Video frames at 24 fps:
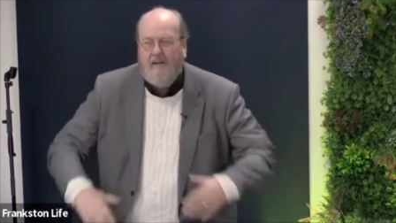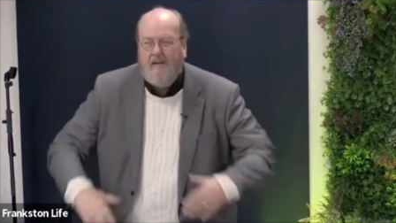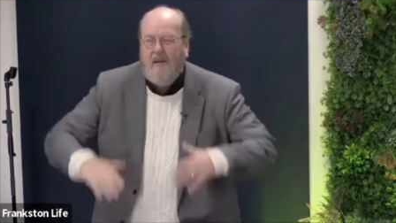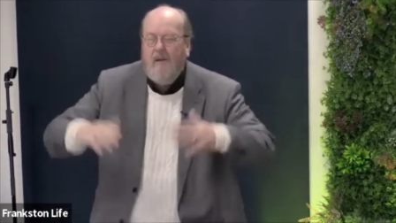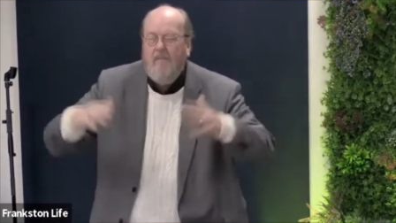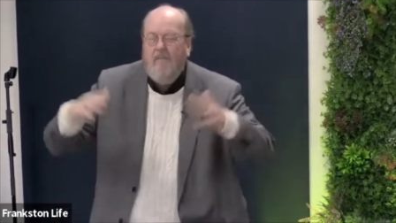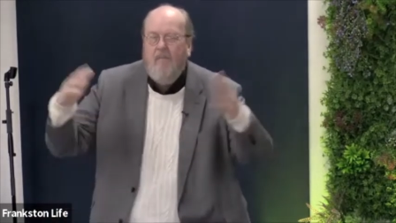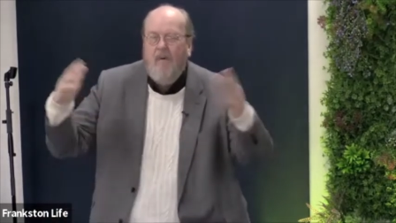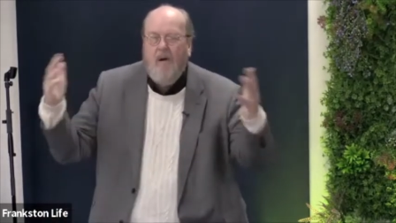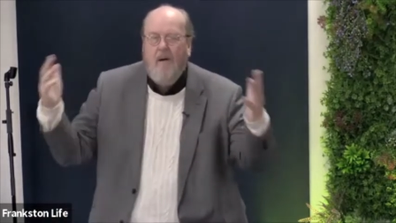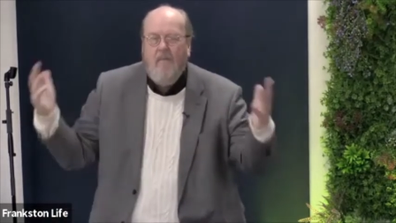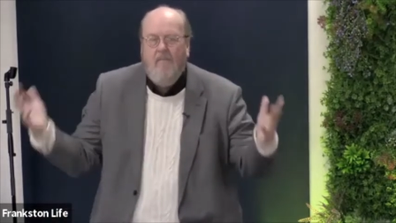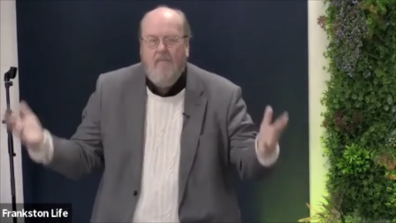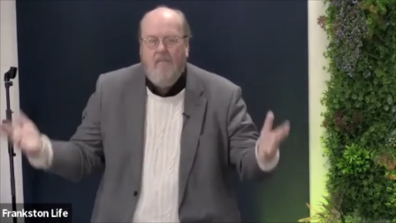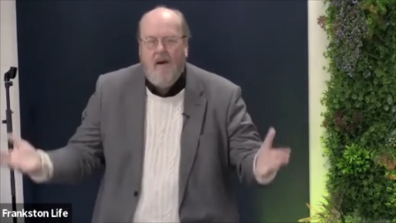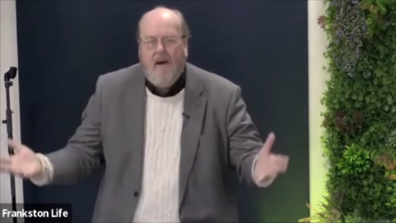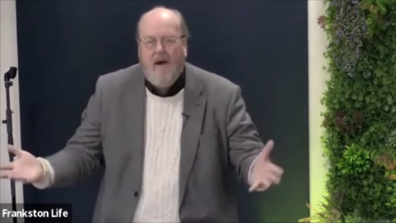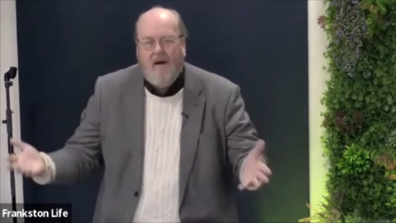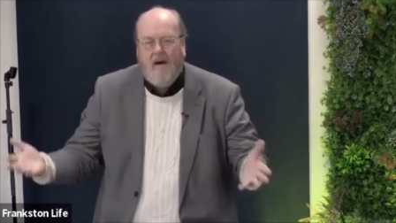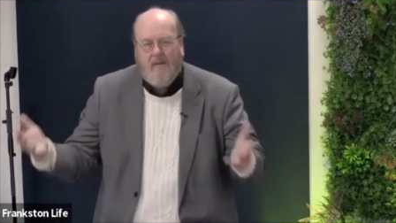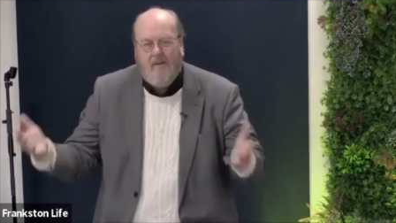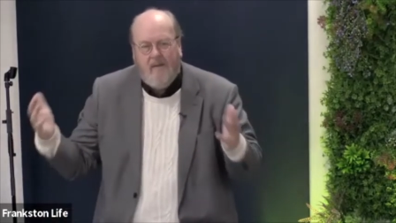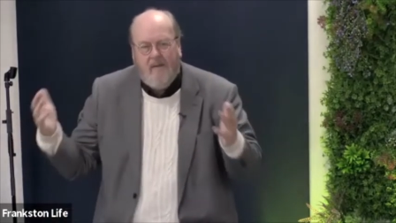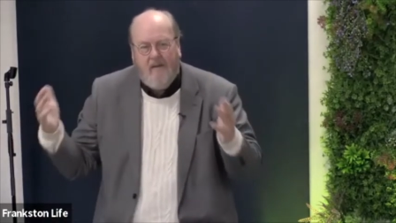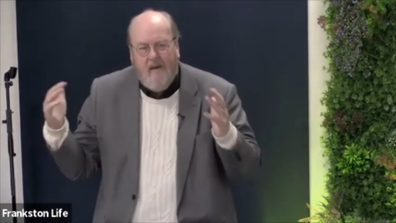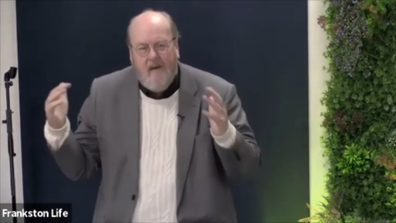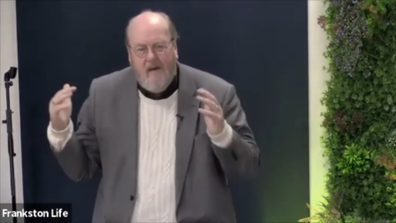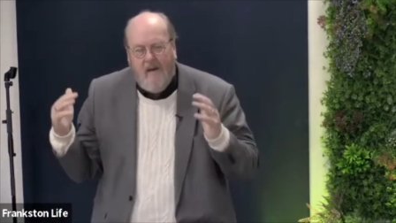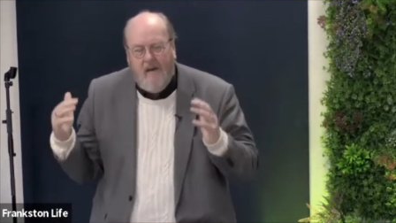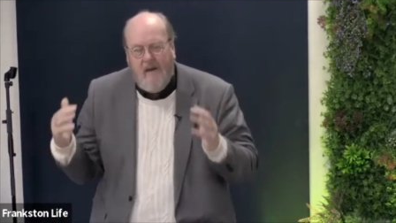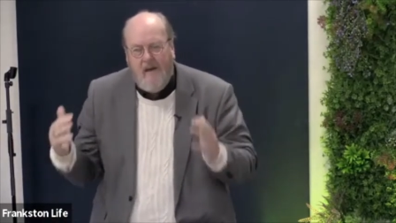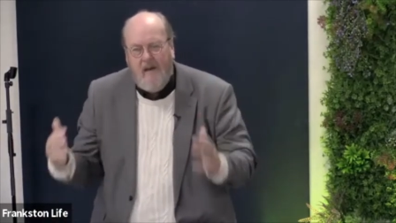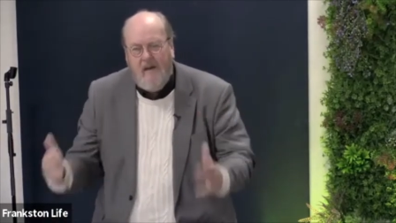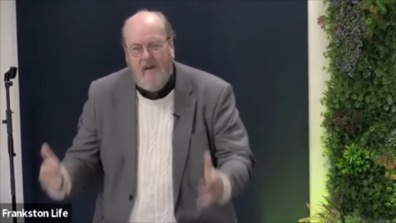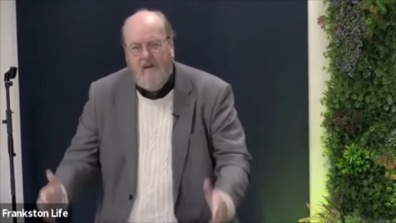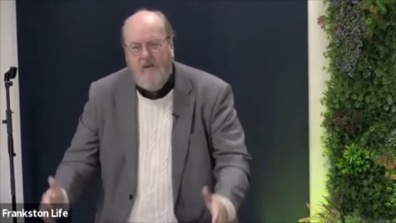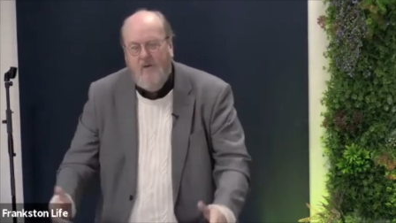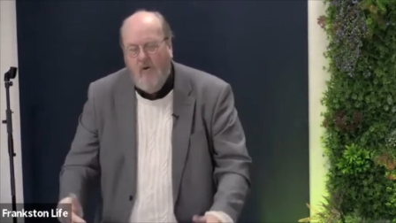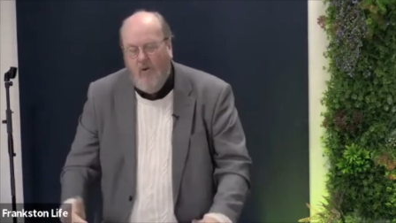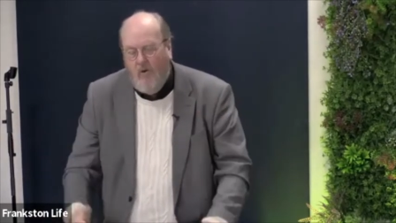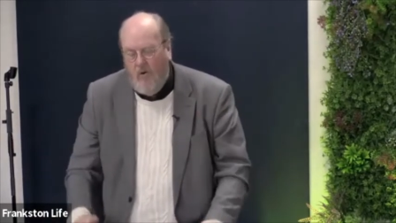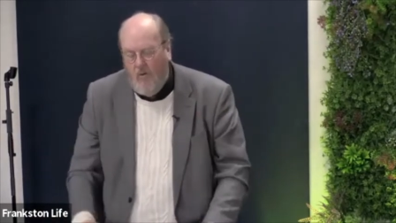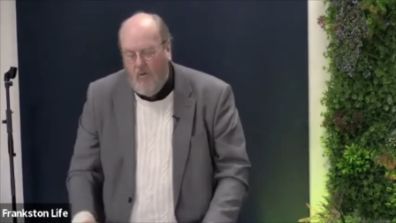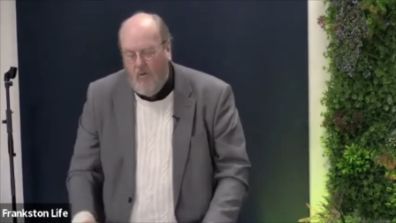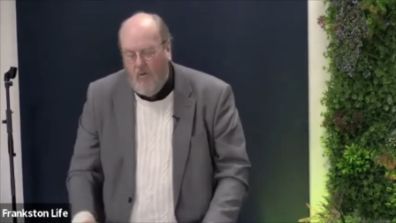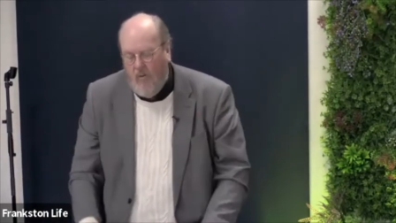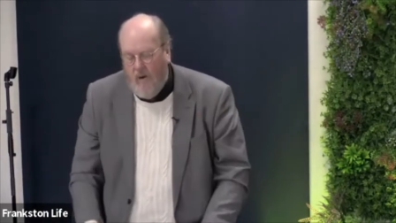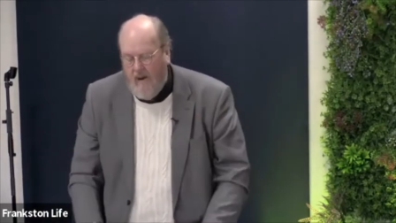Keep my mouth in your
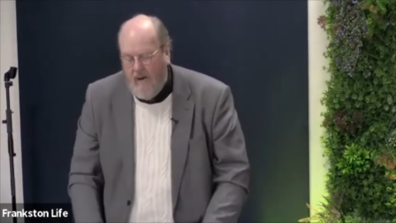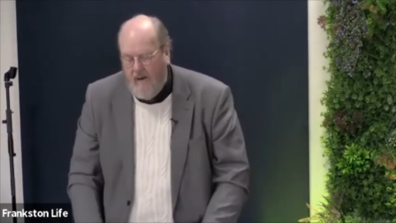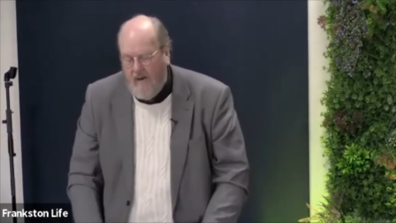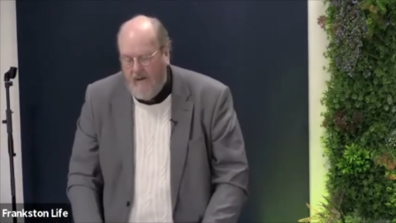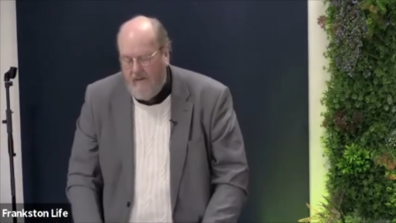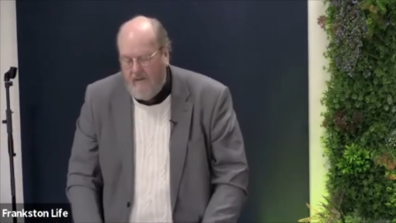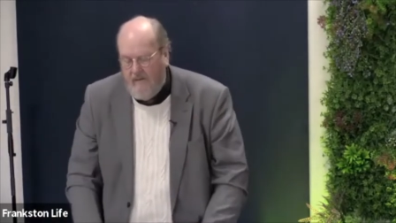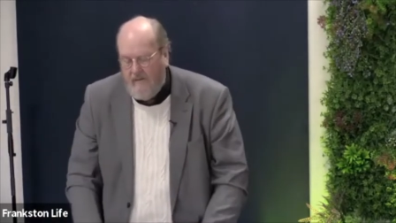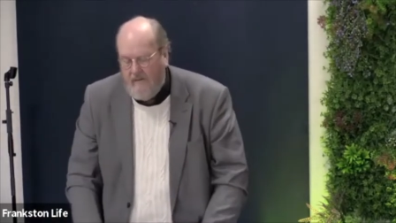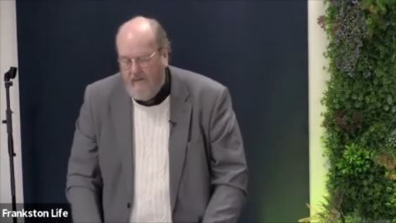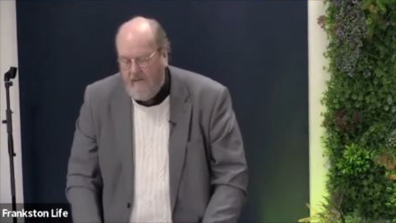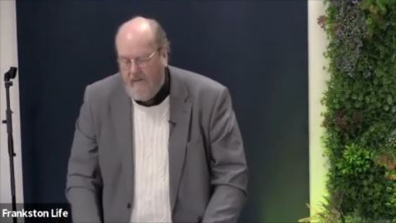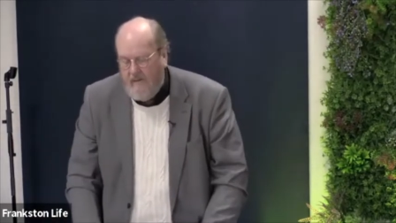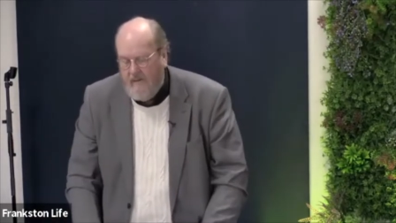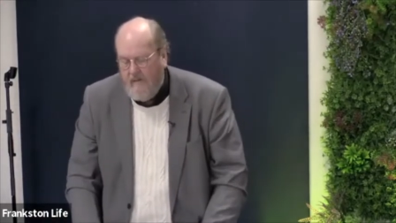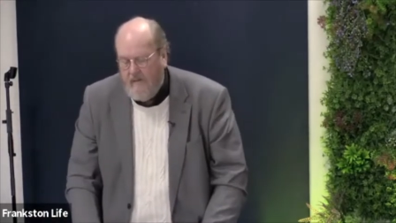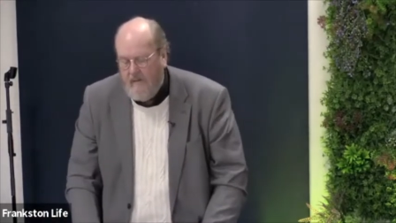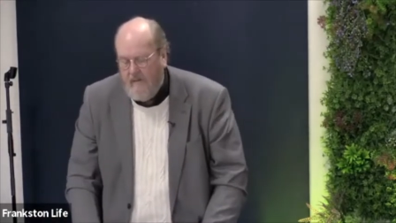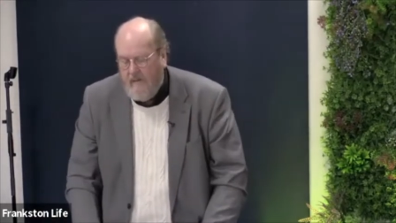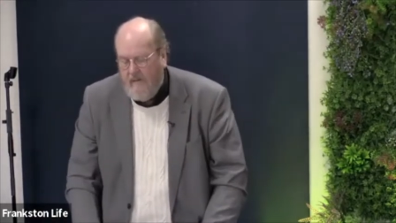ways.